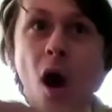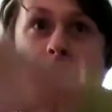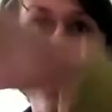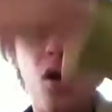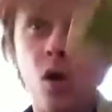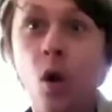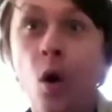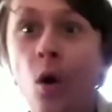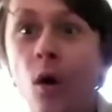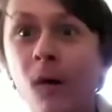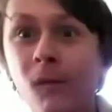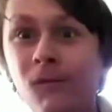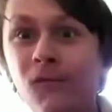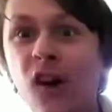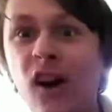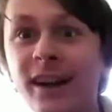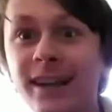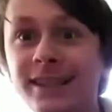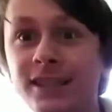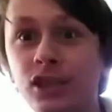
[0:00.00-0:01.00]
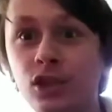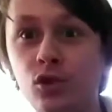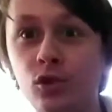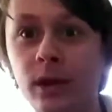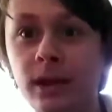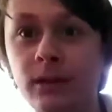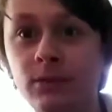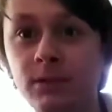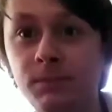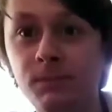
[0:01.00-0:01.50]
The whole fucking
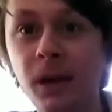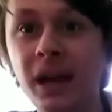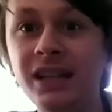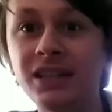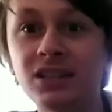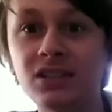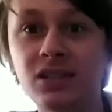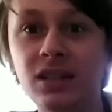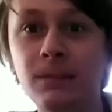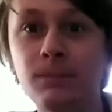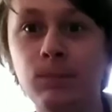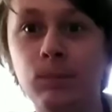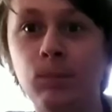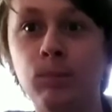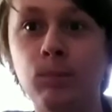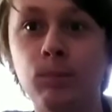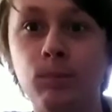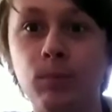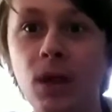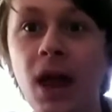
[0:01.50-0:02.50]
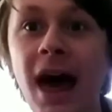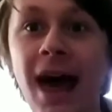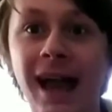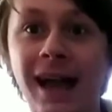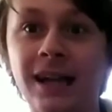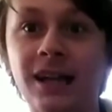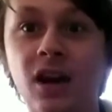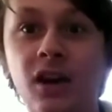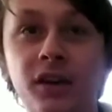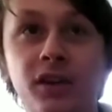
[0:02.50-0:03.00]
screen was basically
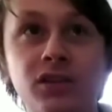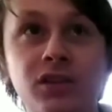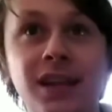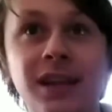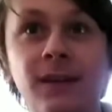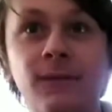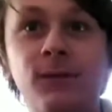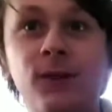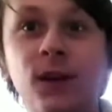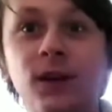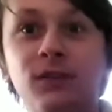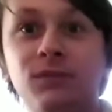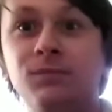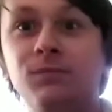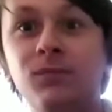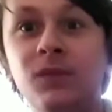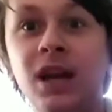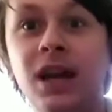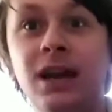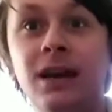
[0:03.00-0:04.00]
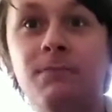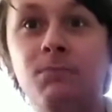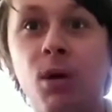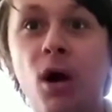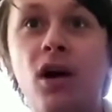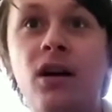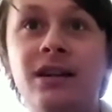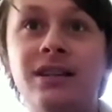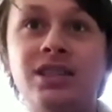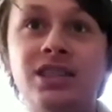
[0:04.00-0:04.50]
black other than a few
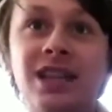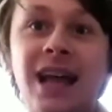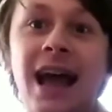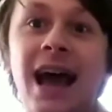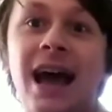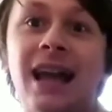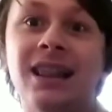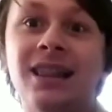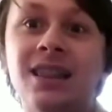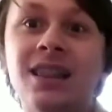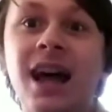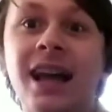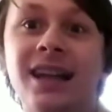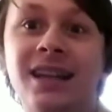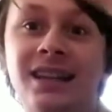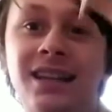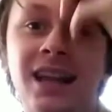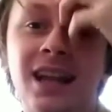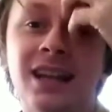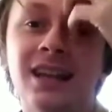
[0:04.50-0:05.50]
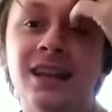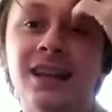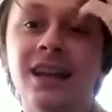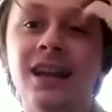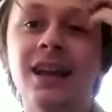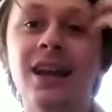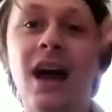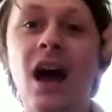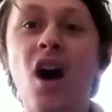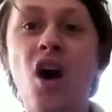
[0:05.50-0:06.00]
parts that had light in it.
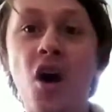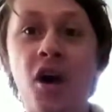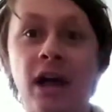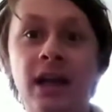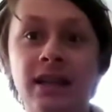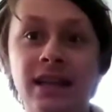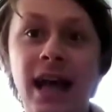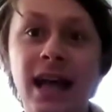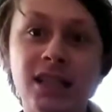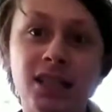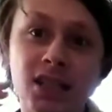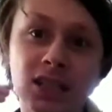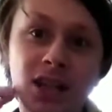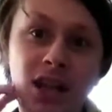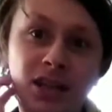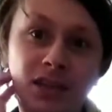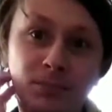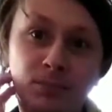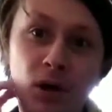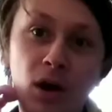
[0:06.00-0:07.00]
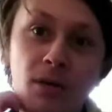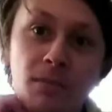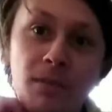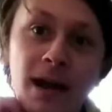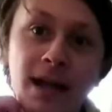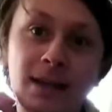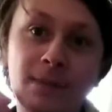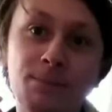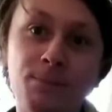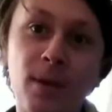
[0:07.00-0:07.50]
That's another problem.
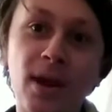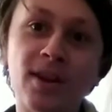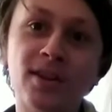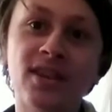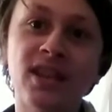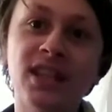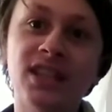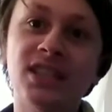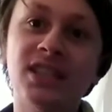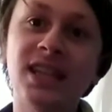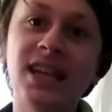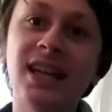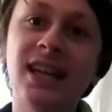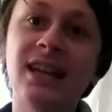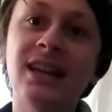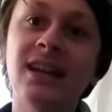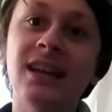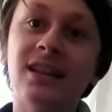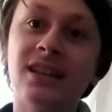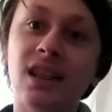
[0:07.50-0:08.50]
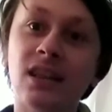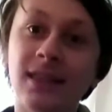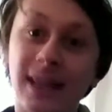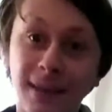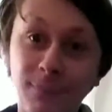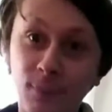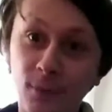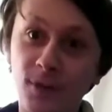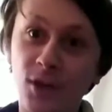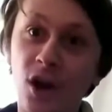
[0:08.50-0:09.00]
I could barely see the
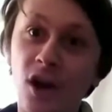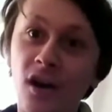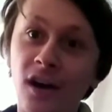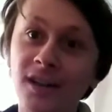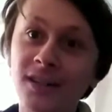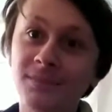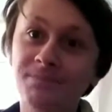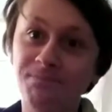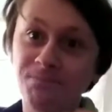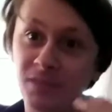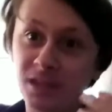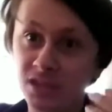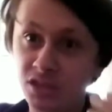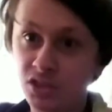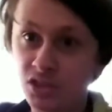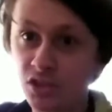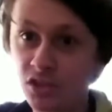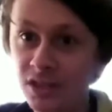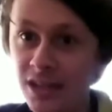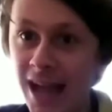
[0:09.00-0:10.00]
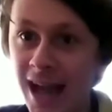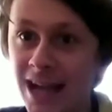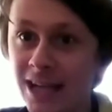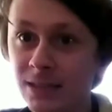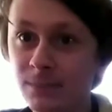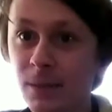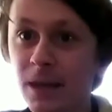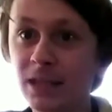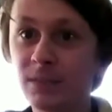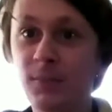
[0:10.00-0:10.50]
Leprechaun in certain
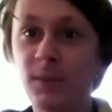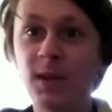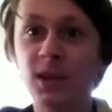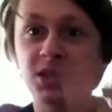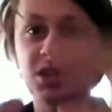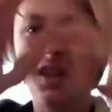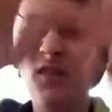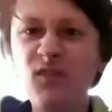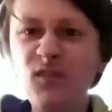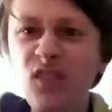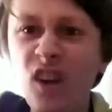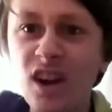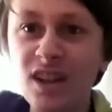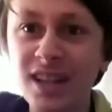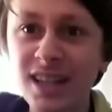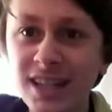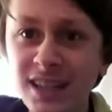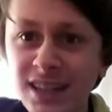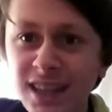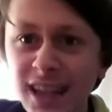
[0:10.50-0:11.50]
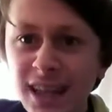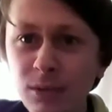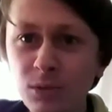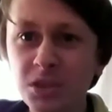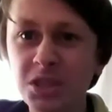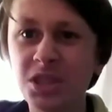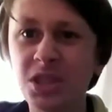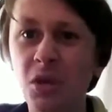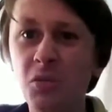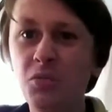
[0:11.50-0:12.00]
aspects because the fucking thing
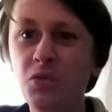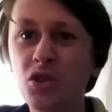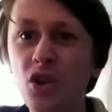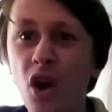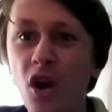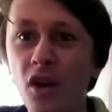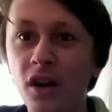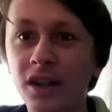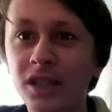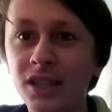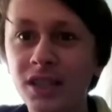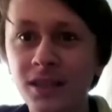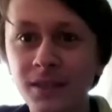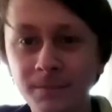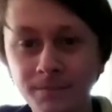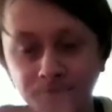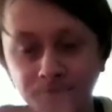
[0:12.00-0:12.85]
was so dark.